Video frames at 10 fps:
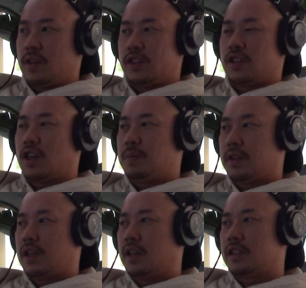I was just talking
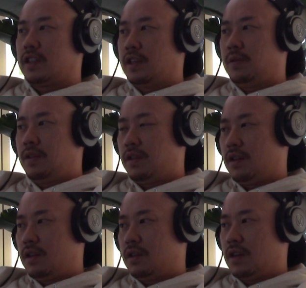about that last night
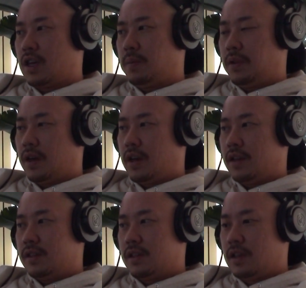with a couple of the
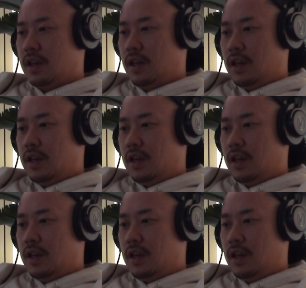guys